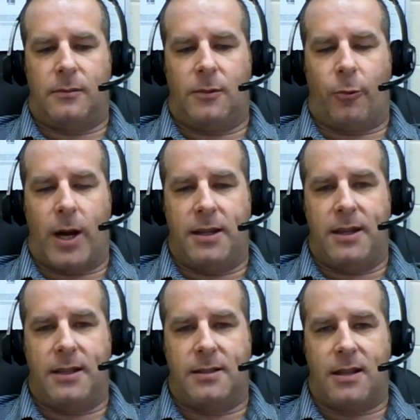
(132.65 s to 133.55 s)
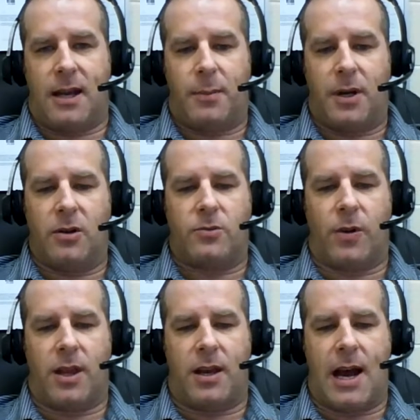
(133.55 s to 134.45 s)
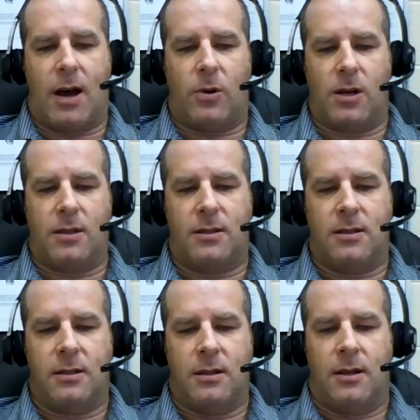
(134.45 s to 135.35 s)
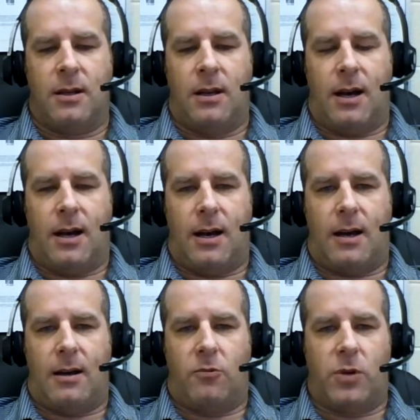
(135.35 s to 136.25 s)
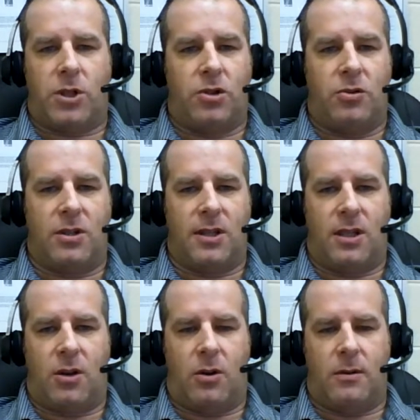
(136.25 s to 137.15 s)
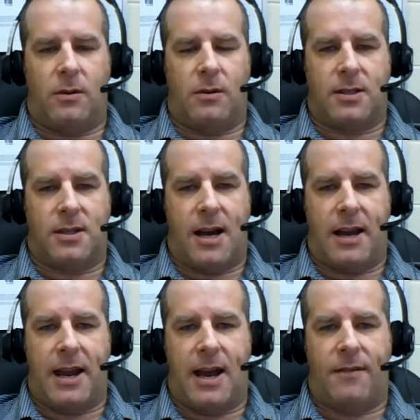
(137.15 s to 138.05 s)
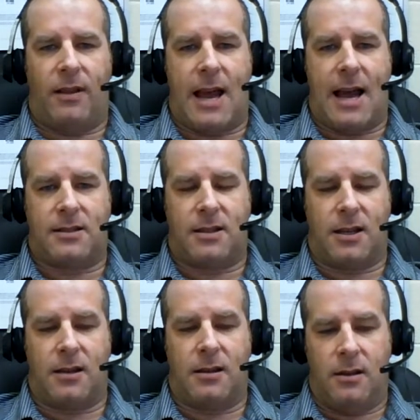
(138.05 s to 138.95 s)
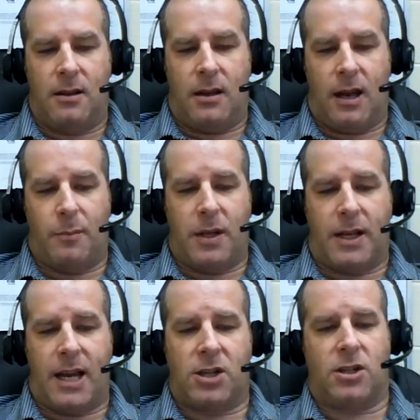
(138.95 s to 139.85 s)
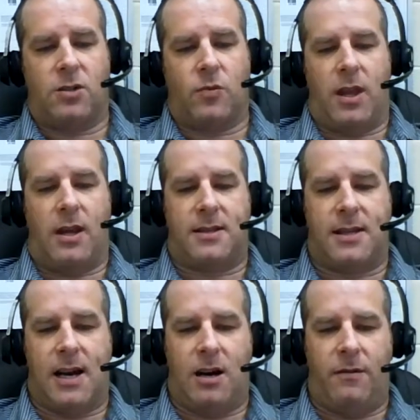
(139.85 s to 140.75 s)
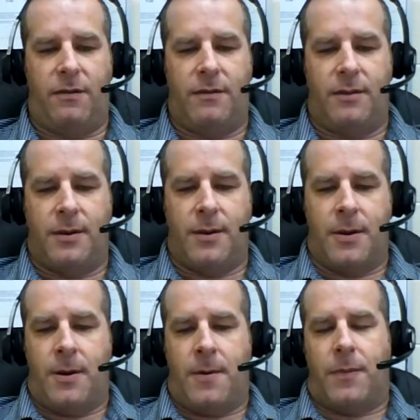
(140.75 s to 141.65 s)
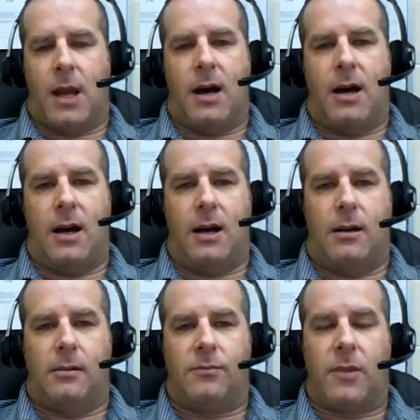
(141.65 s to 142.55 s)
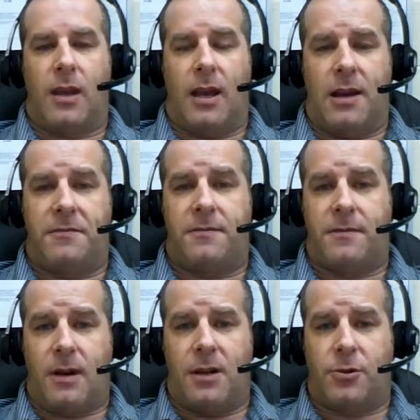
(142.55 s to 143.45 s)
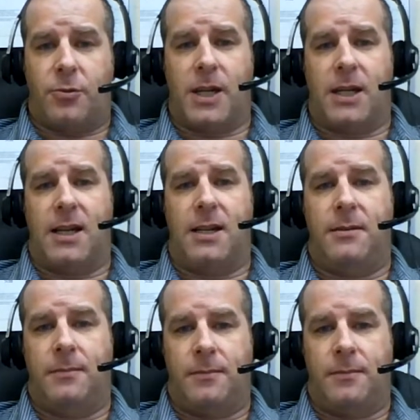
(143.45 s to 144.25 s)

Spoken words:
redness that appears within hours, which usually does not have lasting implications within itself. Uh, if untreated,